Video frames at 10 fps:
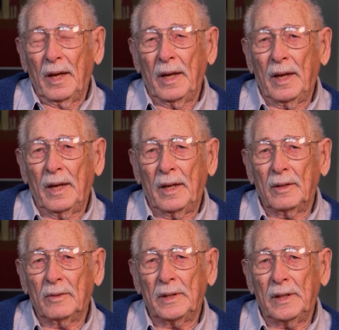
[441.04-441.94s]

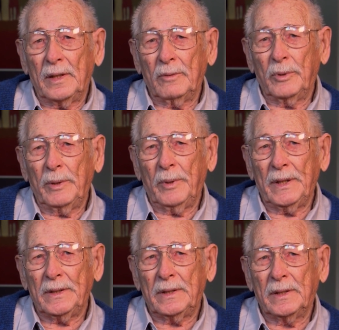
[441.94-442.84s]
And uh, we
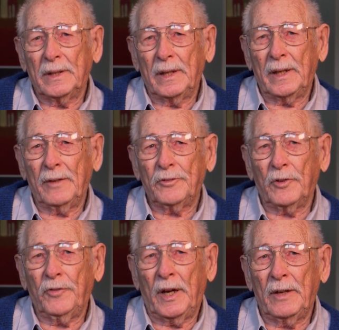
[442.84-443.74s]
went
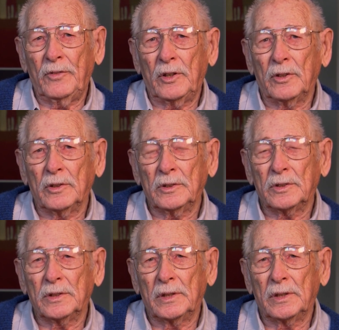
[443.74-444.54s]
after five years.